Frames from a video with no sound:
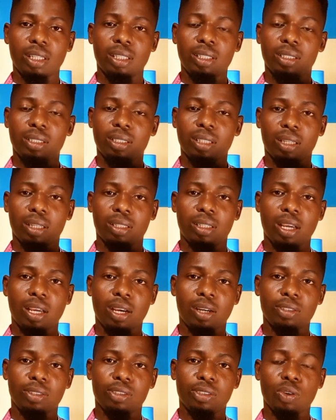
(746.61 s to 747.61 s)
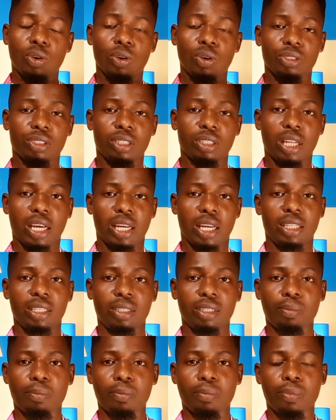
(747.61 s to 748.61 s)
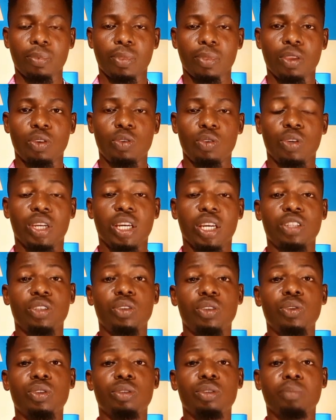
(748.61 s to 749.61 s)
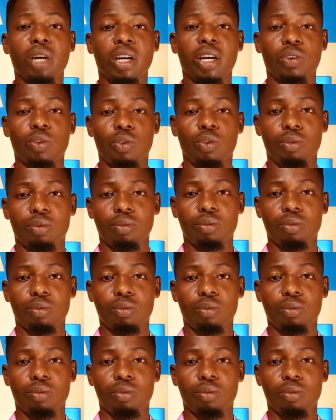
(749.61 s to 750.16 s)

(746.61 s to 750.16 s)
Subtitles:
sandals, or slide, you can use Mako.